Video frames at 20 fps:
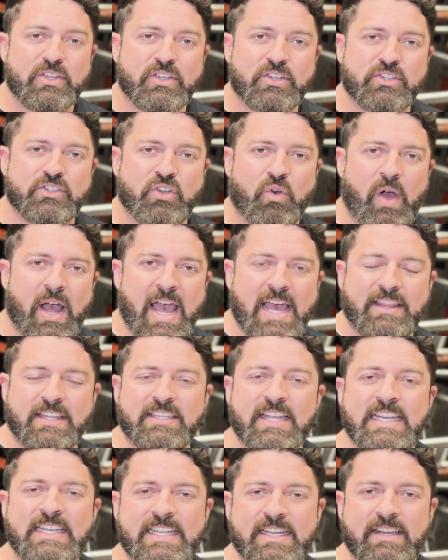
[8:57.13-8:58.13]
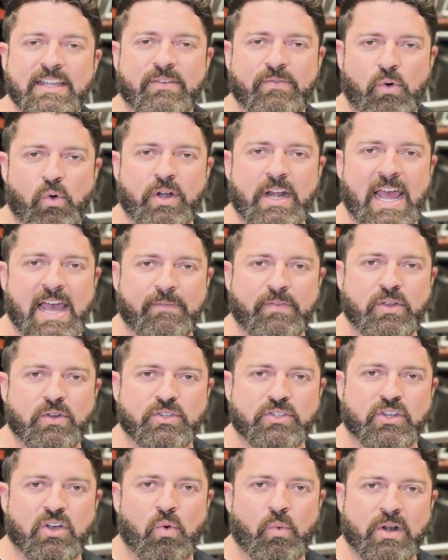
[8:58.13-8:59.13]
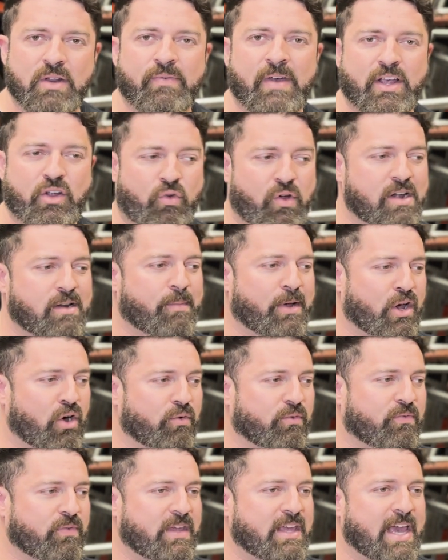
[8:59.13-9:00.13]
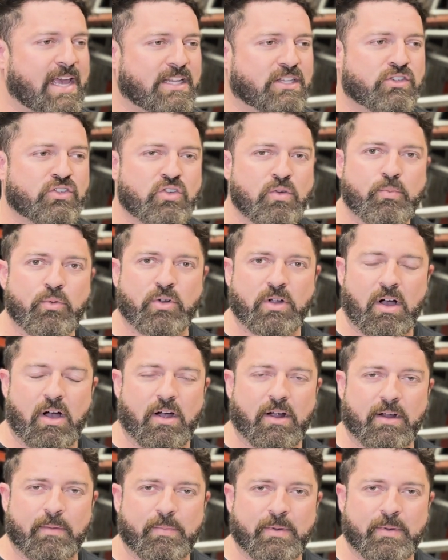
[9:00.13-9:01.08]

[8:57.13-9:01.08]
So I had this idea like 4.5 years ago, what if I created my own V8 supercar,